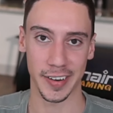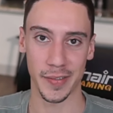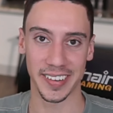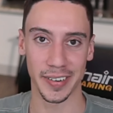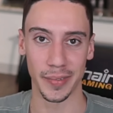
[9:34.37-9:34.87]
I
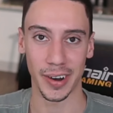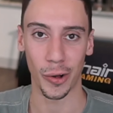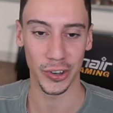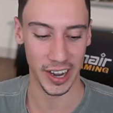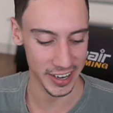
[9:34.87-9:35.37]
made some
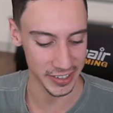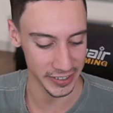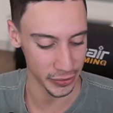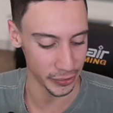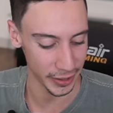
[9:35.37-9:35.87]
altercations
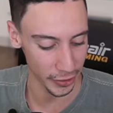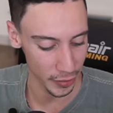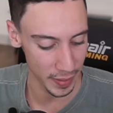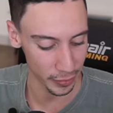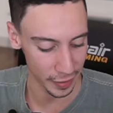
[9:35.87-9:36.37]
to it. A lot of
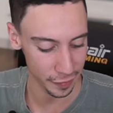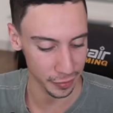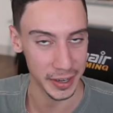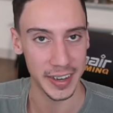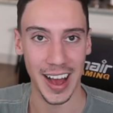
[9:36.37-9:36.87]
people get
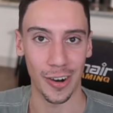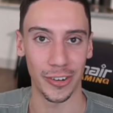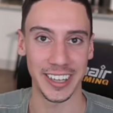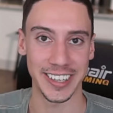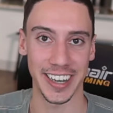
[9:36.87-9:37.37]
freaked out when
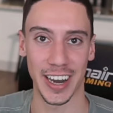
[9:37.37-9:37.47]
they see it.